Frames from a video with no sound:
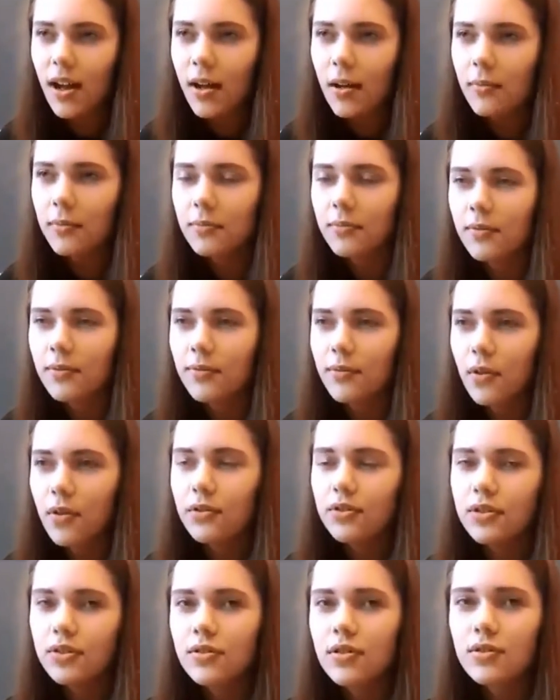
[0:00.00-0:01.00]
I'm
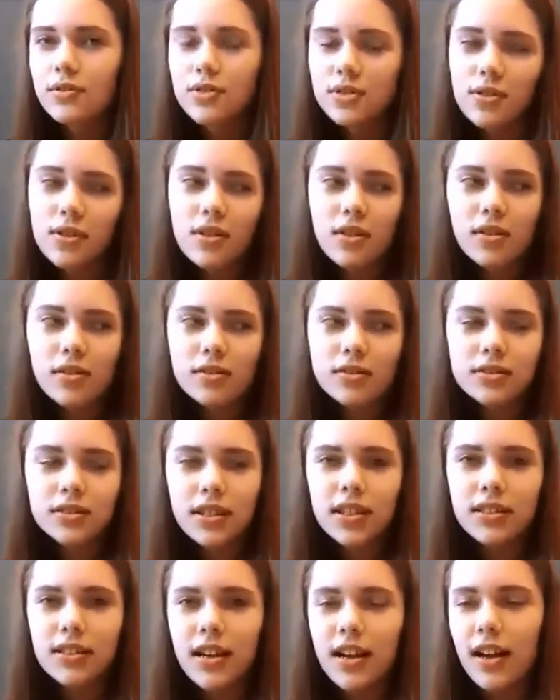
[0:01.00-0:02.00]
14 years old
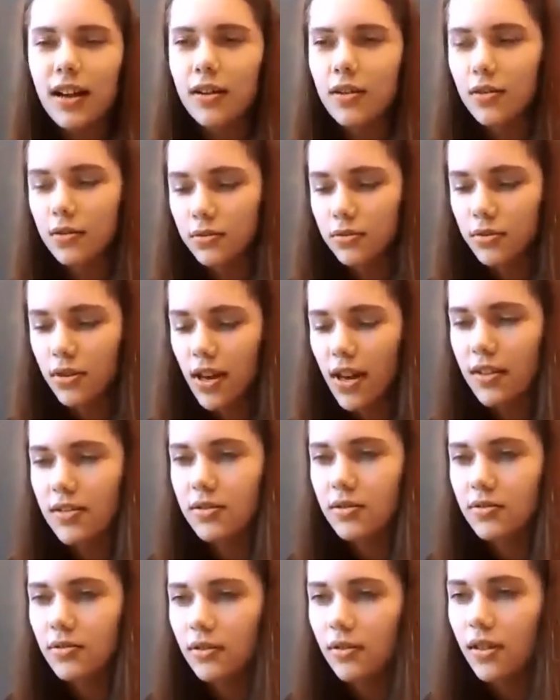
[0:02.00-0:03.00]
and I go to high
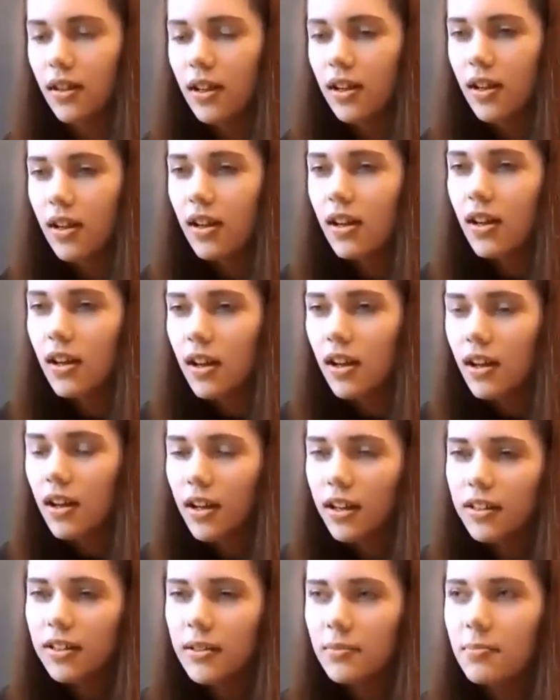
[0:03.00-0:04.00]
school.
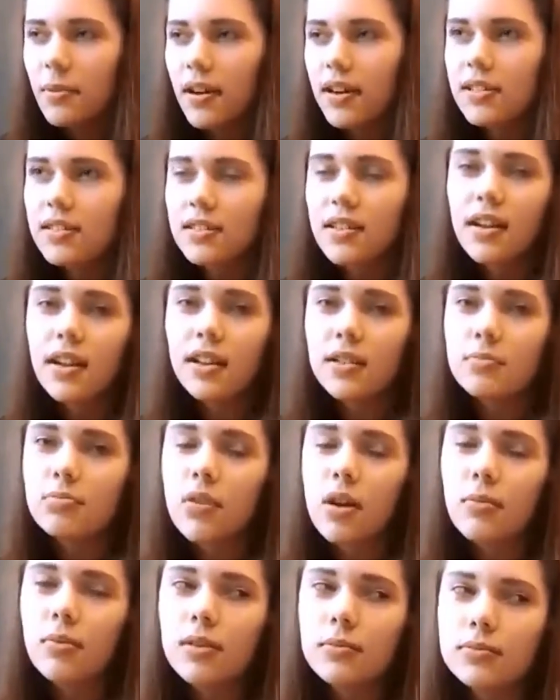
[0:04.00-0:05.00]
In the past I had
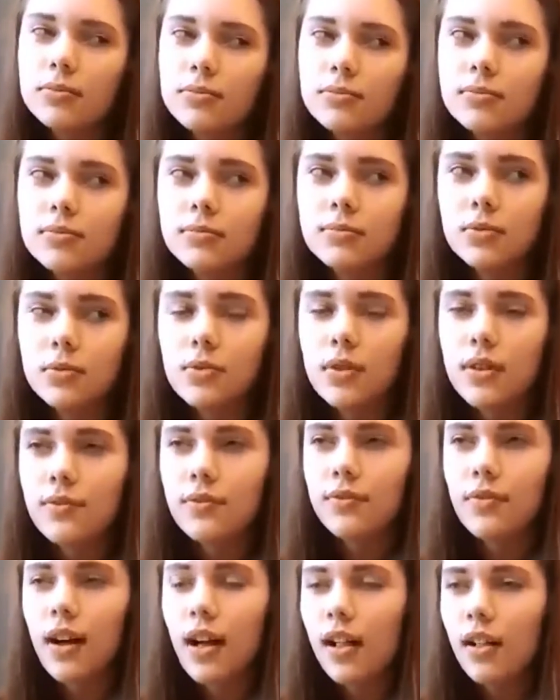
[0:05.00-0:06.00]
problems with
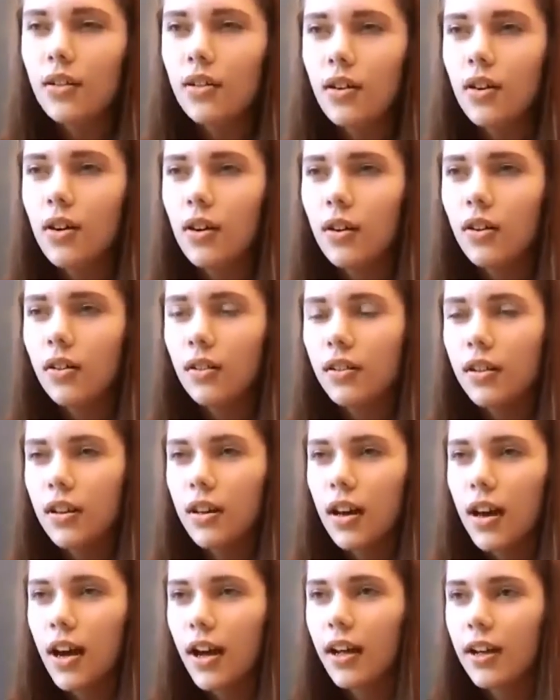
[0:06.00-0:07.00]
alcohol,
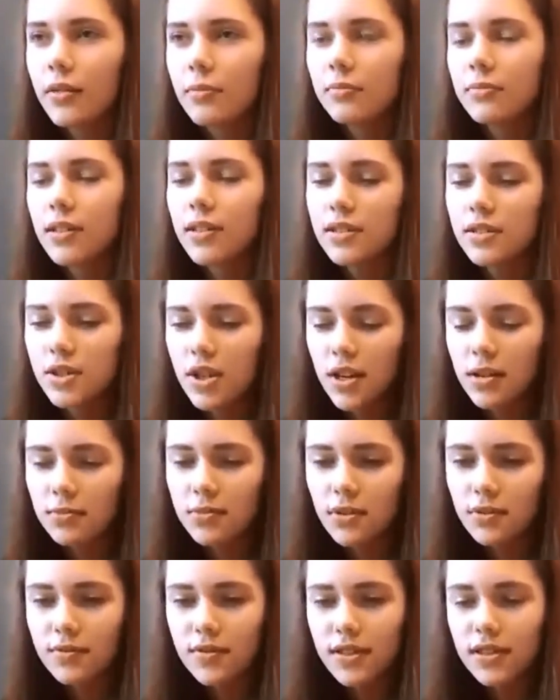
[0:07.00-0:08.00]
I'm
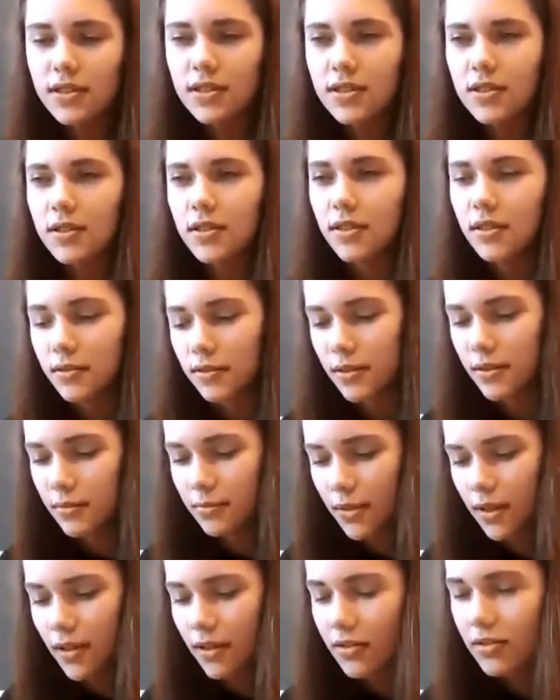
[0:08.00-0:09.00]
ashamed of it
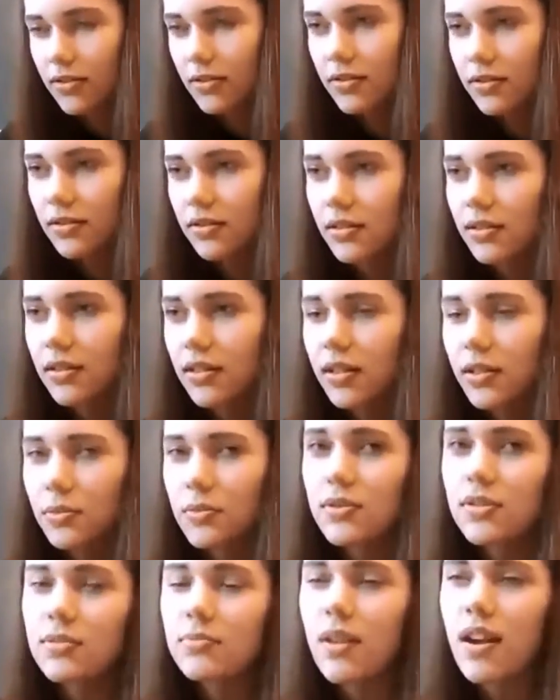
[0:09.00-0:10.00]
because it
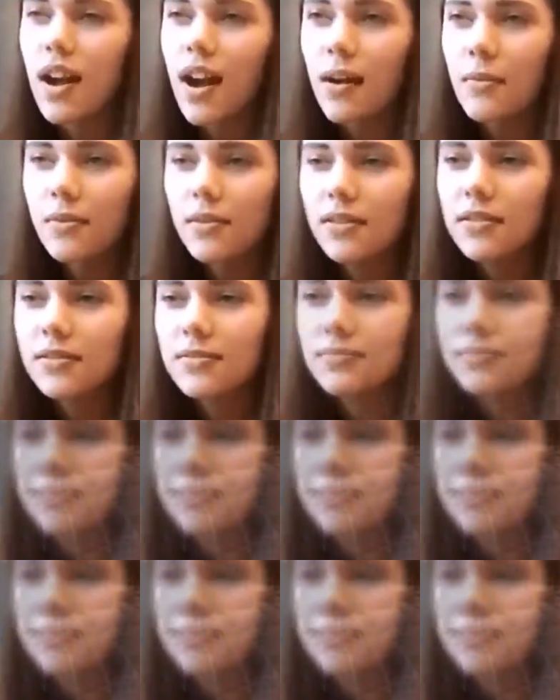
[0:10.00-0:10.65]
was my habit.